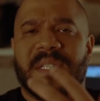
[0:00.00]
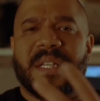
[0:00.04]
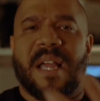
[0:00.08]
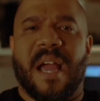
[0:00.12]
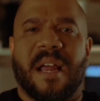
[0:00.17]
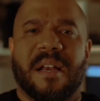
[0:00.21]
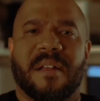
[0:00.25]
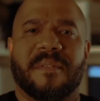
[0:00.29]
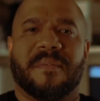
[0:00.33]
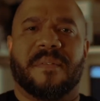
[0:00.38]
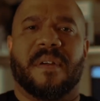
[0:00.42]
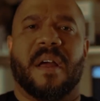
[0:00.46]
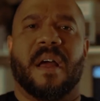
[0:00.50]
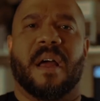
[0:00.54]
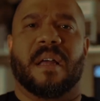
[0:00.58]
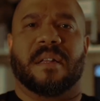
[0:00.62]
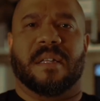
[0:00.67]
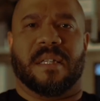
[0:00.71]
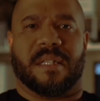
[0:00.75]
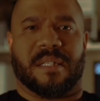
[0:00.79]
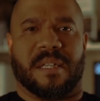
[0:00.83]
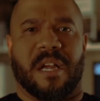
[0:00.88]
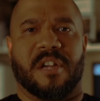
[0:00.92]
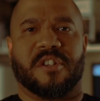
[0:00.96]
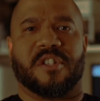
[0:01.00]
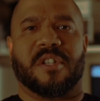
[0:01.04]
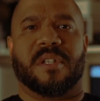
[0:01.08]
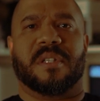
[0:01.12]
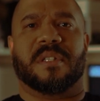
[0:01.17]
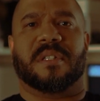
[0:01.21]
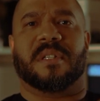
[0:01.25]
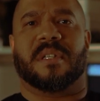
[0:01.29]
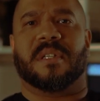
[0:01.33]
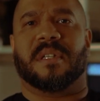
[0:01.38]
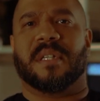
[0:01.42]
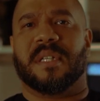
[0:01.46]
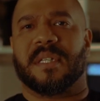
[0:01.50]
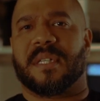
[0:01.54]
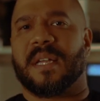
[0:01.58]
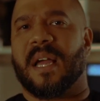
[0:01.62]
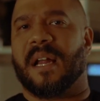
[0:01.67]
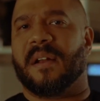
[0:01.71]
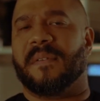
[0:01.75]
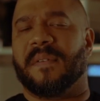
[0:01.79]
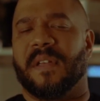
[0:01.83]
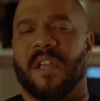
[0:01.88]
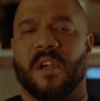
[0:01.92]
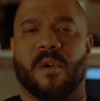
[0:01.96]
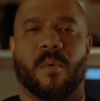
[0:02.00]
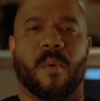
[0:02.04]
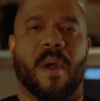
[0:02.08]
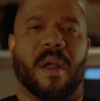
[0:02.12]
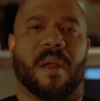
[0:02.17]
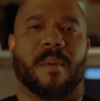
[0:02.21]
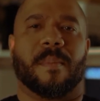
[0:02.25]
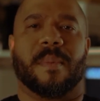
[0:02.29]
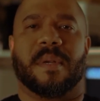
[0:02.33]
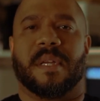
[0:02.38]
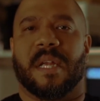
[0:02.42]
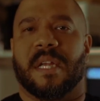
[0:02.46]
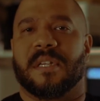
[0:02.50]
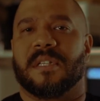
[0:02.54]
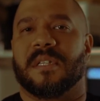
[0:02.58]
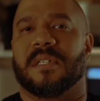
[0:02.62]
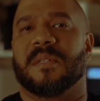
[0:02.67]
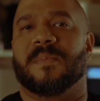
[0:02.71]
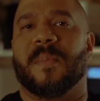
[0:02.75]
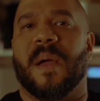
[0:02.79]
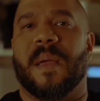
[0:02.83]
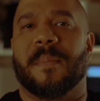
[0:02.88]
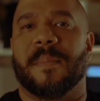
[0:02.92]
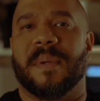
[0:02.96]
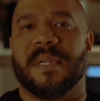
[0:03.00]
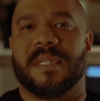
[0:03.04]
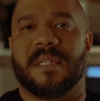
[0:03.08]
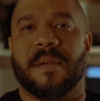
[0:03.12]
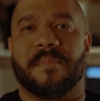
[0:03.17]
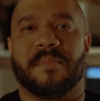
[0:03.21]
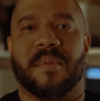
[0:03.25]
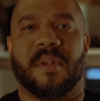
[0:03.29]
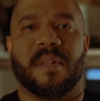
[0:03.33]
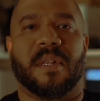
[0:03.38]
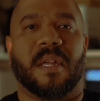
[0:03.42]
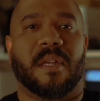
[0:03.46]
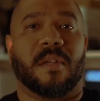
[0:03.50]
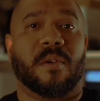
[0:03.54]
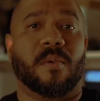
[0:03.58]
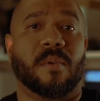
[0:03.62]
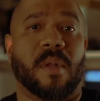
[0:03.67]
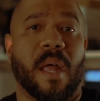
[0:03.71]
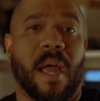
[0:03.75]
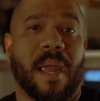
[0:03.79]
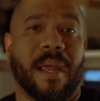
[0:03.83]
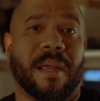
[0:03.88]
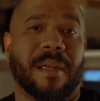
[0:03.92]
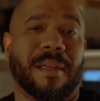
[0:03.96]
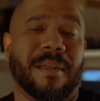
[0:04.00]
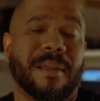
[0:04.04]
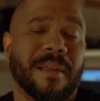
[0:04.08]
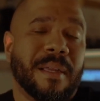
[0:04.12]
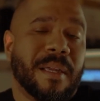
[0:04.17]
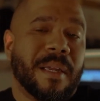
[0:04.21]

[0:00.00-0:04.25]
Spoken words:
kind of discussions and these kind of gear recommendations might be something that you like.